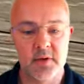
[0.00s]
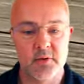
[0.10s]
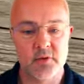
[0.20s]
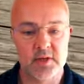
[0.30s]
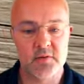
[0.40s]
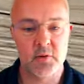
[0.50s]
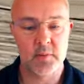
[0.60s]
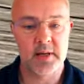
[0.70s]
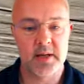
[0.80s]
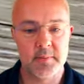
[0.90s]
current transformer
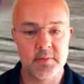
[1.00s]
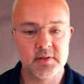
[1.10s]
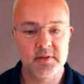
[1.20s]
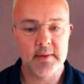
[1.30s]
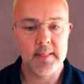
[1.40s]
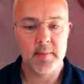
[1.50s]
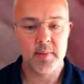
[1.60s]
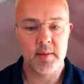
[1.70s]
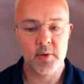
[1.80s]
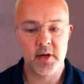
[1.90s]
clamps,
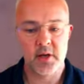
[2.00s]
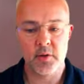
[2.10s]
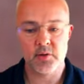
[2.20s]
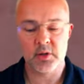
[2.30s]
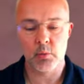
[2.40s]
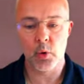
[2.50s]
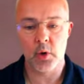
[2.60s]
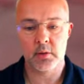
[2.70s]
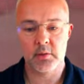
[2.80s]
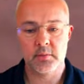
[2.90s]
but I'm only using
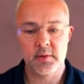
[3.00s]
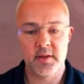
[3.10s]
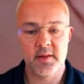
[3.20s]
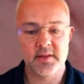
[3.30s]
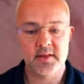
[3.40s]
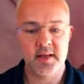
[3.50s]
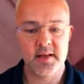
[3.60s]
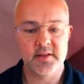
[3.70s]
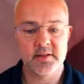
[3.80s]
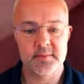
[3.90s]
one in this
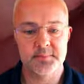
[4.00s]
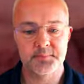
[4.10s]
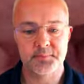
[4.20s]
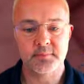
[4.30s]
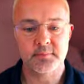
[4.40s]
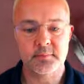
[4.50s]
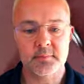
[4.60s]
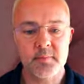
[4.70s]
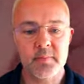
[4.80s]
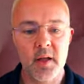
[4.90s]
case.
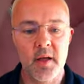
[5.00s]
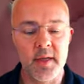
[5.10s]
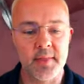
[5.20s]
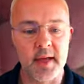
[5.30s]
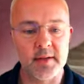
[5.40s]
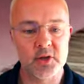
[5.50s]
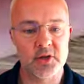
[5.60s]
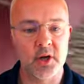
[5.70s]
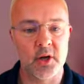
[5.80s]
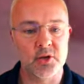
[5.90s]
And then that
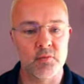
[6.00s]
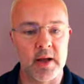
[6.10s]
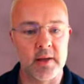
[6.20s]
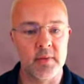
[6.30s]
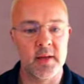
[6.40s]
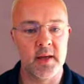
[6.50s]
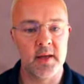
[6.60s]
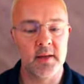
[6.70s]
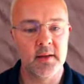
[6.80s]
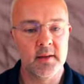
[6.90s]
just goes around
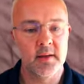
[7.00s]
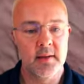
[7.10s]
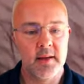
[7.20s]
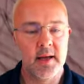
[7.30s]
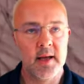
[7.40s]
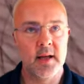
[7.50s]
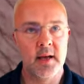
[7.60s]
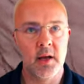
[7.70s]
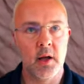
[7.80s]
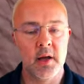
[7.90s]
the
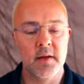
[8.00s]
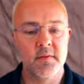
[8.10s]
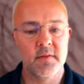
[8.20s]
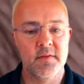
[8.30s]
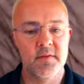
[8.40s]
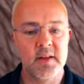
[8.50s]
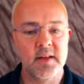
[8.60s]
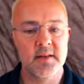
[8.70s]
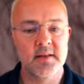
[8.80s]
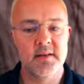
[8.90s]
live
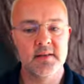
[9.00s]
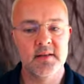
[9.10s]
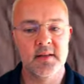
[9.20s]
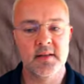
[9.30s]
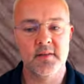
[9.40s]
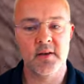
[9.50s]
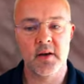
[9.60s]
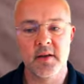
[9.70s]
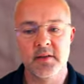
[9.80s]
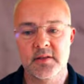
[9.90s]
feed to the
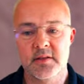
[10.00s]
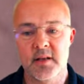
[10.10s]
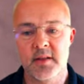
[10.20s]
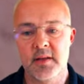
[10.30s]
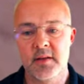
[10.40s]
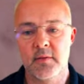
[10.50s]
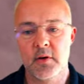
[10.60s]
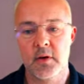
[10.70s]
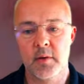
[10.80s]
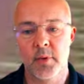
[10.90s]
device, and then you've
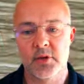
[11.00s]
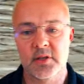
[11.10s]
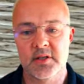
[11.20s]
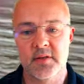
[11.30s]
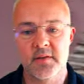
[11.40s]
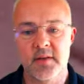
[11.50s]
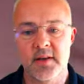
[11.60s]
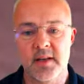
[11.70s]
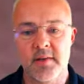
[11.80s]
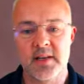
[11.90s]
got a positive
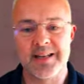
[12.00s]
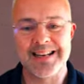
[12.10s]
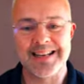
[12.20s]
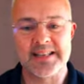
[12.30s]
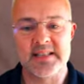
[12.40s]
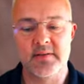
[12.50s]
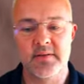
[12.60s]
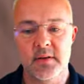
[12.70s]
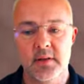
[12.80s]
and negative